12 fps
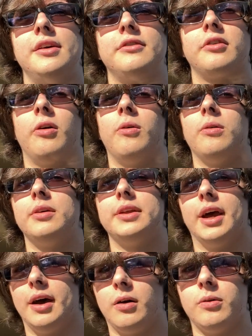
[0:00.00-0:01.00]
So
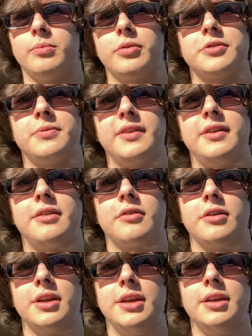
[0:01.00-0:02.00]
yeah, I'll brush my teeth
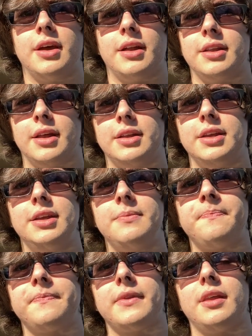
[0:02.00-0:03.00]
or eat and then eat.
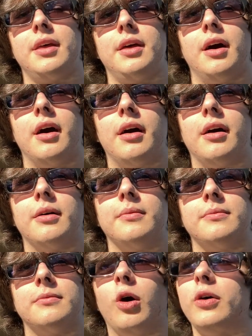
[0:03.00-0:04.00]

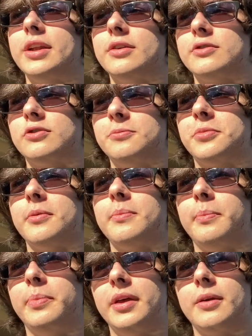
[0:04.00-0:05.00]
I'll eat a super
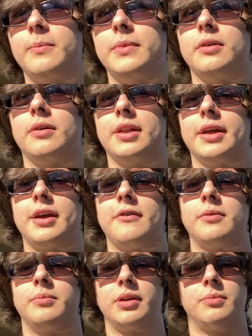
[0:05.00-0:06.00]
big meal. I like
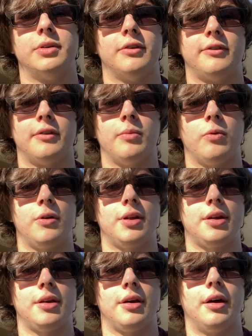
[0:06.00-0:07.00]
having big meals in the
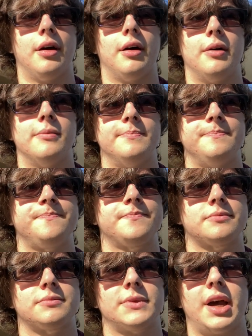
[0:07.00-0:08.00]
morning.
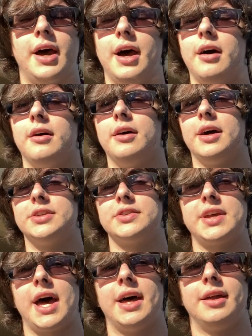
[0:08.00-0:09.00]
I
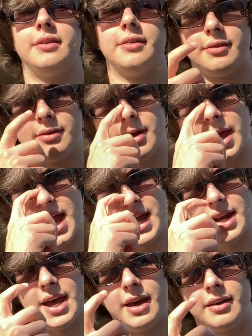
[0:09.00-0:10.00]
just had
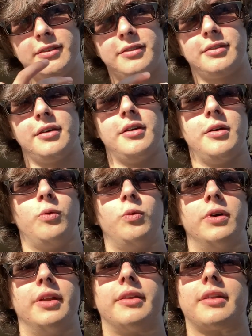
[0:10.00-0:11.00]
8 eggs
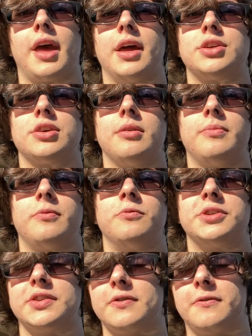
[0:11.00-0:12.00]
with ketchup,
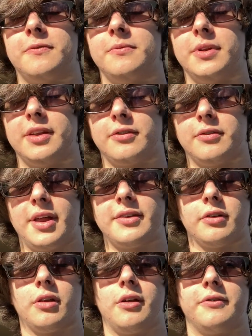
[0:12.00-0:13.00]
which is that's
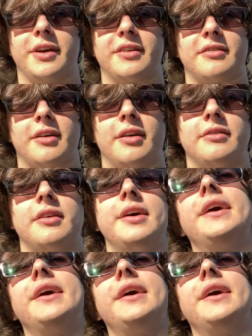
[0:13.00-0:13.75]
a lot of eggs, guys.